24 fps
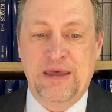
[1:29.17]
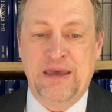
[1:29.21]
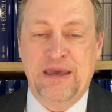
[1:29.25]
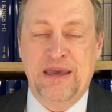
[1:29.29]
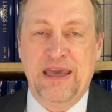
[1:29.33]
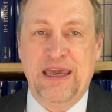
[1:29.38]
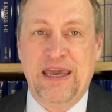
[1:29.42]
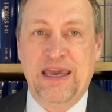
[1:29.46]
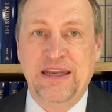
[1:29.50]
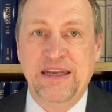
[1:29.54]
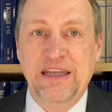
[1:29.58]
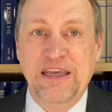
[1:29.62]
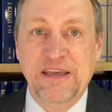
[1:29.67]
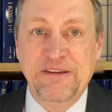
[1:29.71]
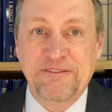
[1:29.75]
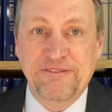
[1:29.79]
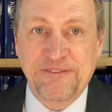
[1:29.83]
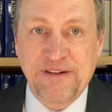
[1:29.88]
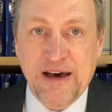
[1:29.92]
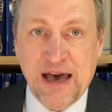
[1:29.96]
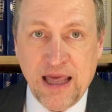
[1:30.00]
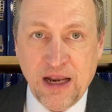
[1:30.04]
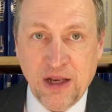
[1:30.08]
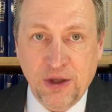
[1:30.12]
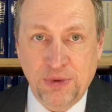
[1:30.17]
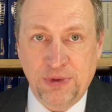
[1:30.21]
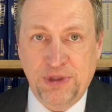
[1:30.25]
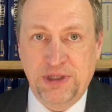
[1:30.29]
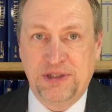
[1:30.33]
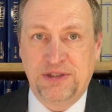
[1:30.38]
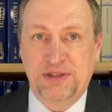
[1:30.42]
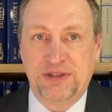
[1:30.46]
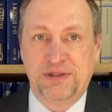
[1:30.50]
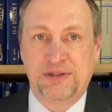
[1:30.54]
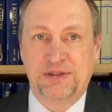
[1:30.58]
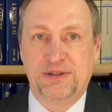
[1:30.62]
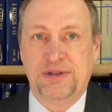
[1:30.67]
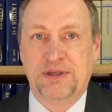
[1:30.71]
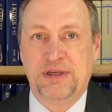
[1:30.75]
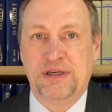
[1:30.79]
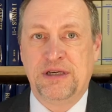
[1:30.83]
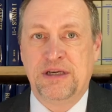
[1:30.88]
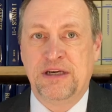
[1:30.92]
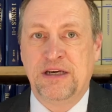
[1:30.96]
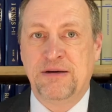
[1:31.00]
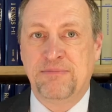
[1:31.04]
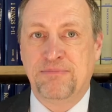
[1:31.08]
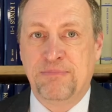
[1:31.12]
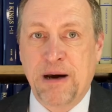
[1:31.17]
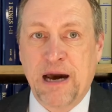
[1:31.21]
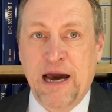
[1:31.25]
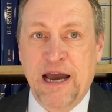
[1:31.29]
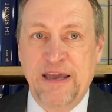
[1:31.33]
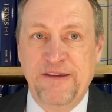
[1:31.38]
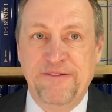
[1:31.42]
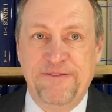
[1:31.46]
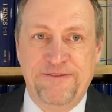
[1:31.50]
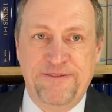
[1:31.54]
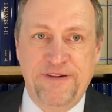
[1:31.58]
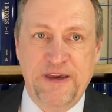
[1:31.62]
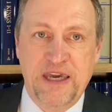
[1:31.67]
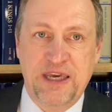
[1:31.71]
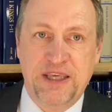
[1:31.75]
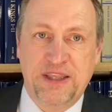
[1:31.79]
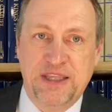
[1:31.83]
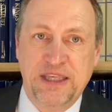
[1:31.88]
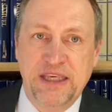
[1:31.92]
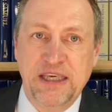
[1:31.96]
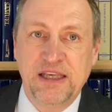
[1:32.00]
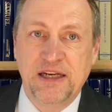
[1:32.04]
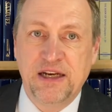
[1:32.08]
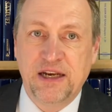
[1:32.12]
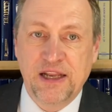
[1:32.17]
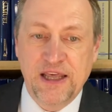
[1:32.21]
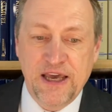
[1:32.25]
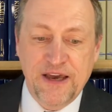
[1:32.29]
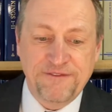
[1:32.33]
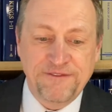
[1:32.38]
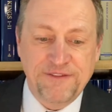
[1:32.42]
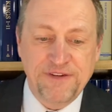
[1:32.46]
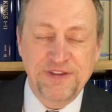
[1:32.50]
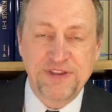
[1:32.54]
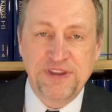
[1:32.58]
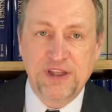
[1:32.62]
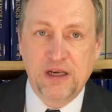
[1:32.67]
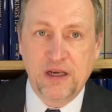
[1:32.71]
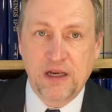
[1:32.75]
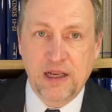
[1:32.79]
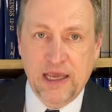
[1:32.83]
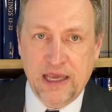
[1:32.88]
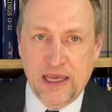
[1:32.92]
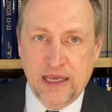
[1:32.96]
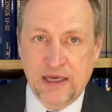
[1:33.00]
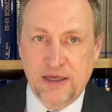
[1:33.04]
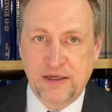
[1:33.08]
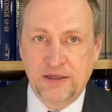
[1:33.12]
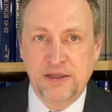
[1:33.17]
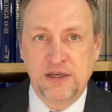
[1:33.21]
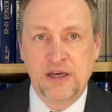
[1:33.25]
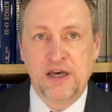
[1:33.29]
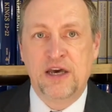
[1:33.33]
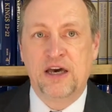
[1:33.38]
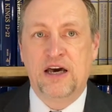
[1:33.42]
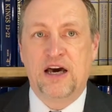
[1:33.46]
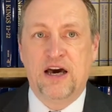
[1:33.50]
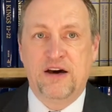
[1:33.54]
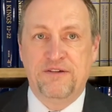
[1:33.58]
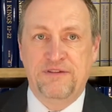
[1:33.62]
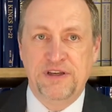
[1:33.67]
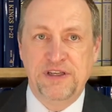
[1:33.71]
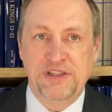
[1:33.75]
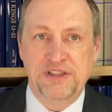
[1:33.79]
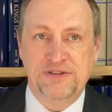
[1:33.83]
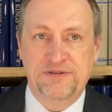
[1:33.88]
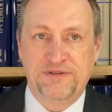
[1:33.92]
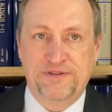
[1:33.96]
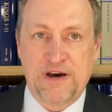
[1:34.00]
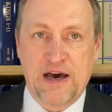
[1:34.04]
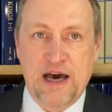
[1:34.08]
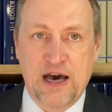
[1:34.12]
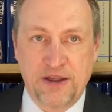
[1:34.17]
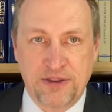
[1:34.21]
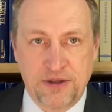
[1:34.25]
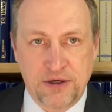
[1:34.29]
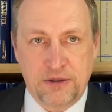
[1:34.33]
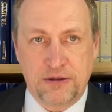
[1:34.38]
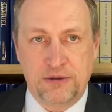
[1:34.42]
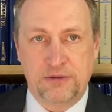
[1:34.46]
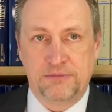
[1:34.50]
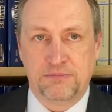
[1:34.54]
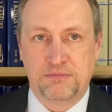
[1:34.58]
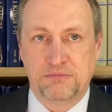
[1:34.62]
And he followed it by faith. He left the land of his father.